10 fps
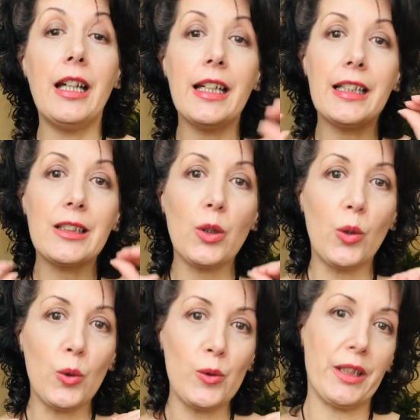It's
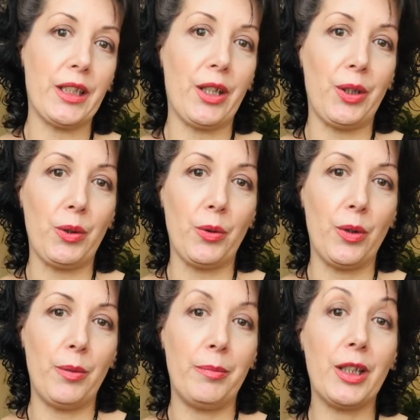also
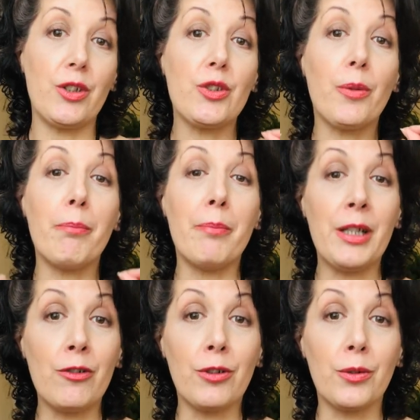because you're
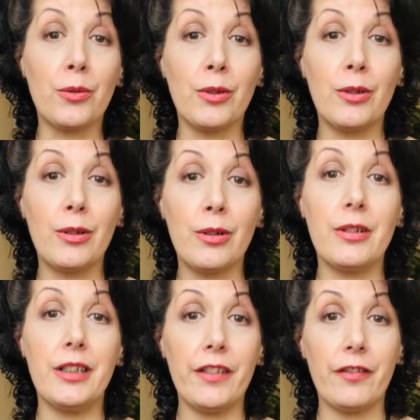mineral
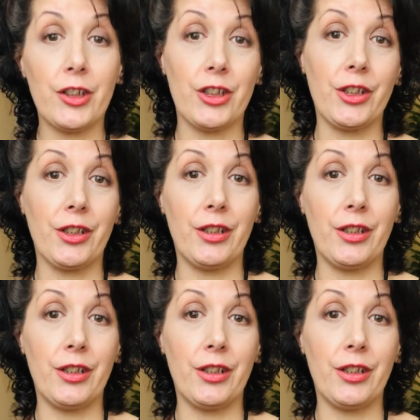deficient.